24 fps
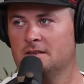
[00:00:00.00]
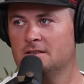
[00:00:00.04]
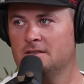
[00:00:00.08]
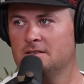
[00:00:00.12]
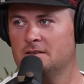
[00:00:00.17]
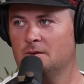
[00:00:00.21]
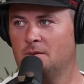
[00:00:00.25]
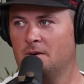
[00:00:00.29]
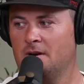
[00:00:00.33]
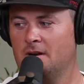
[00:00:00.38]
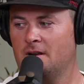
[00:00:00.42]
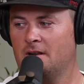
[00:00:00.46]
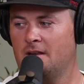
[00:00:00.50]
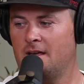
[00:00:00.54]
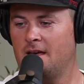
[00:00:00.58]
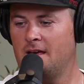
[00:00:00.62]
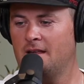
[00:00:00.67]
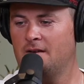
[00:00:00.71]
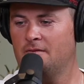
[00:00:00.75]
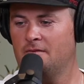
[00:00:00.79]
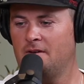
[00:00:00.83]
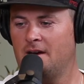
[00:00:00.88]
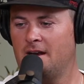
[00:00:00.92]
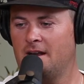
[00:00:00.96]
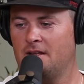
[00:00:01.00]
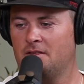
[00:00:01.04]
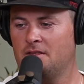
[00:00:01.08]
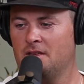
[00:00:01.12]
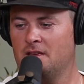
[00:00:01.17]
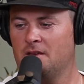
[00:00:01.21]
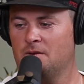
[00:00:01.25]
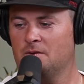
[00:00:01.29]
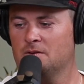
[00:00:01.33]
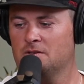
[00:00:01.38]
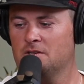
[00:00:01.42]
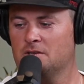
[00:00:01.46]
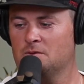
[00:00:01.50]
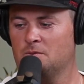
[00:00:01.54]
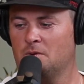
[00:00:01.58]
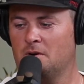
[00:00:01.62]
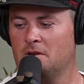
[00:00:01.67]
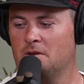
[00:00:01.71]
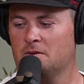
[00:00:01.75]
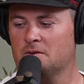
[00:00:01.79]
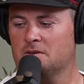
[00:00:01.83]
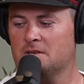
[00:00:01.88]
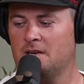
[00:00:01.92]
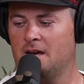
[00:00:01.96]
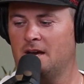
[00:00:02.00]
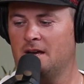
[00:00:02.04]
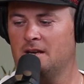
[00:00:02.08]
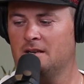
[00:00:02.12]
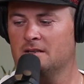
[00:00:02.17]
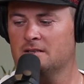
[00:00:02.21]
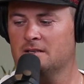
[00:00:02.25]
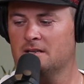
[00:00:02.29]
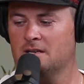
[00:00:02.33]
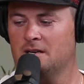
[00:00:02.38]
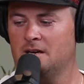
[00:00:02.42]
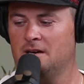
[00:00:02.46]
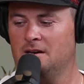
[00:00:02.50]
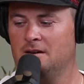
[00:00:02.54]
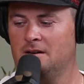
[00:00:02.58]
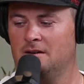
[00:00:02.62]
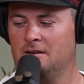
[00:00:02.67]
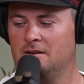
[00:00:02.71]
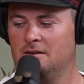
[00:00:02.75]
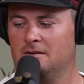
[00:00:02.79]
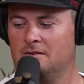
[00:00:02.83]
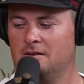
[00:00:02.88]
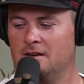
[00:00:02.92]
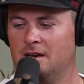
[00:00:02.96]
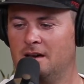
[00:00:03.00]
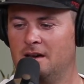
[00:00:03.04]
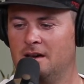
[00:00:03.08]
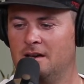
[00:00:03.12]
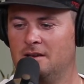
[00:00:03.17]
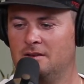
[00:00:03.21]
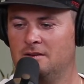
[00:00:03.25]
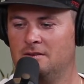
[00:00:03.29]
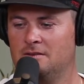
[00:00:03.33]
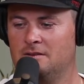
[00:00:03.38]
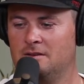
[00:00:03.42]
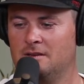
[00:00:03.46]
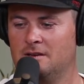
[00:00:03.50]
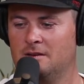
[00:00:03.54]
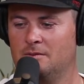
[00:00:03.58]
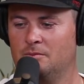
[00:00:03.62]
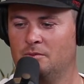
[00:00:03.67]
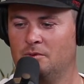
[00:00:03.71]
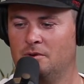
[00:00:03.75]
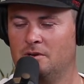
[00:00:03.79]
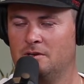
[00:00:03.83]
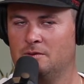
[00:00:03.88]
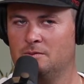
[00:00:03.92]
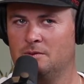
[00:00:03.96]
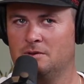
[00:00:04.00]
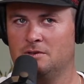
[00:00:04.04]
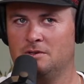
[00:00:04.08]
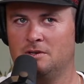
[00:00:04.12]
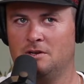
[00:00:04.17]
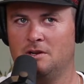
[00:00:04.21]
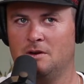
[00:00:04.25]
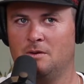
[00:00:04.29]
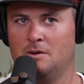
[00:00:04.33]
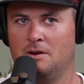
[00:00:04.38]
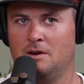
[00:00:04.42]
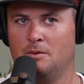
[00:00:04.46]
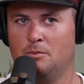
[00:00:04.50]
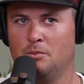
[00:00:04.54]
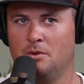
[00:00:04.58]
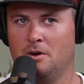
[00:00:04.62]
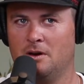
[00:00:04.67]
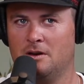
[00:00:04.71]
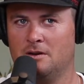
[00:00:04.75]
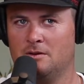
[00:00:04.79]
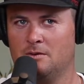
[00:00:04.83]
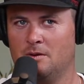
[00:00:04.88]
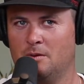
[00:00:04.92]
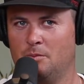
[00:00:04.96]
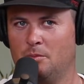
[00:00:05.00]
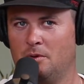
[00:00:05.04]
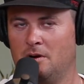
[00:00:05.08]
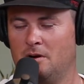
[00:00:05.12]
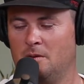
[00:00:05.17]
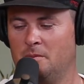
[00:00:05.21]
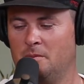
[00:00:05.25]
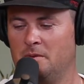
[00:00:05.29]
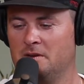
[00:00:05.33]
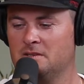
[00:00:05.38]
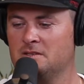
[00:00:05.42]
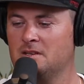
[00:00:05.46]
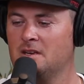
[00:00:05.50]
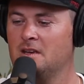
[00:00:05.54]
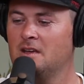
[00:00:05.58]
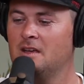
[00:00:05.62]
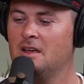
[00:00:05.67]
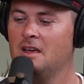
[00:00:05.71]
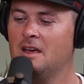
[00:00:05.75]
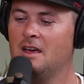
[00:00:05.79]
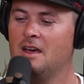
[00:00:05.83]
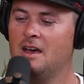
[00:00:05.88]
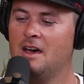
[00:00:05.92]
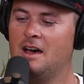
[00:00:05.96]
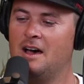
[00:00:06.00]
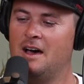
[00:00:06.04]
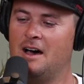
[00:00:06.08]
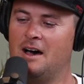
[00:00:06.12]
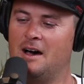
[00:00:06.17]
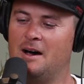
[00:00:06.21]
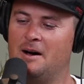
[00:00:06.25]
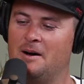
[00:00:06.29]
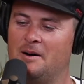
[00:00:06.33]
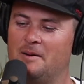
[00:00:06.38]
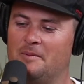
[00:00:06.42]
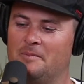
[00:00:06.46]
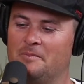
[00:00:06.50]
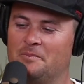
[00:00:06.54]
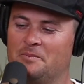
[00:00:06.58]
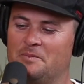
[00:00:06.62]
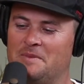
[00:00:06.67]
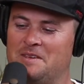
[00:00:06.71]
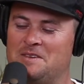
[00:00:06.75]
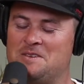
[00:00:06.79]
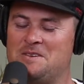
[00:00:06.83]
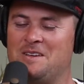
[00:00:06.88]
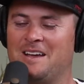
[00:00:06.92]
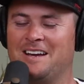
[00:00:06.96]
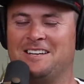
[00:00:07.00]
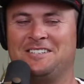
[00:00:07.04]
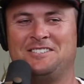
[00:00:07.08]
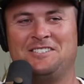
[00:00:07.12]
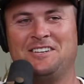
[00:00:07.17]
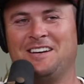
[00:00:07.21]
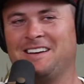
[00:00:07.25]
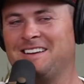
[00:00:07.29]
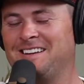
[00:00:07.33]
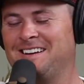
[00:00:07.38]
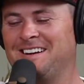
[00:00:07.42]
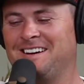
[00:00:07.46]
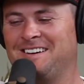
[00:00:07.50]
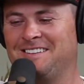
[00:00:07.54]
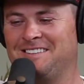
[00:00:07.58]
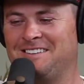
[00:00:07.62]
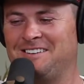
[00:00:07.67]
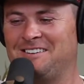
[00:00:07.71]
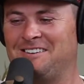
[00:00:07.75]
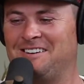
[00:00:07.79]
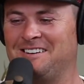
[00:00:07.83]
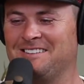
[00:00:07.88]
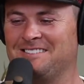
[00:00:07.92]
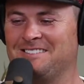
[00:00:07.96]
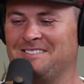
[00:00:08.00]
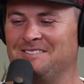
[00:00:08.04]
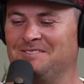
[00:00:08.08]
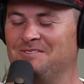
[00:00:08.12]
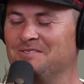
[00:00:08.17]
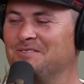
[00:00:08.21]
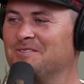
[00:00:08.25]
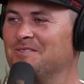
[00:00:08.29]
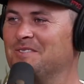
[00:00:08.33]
Still waiting on that invite. I think it was just one of those kindness, like, oh yeah, I usually come preach once you know what imprecatory prayer means. You guys check it out; they're awesome.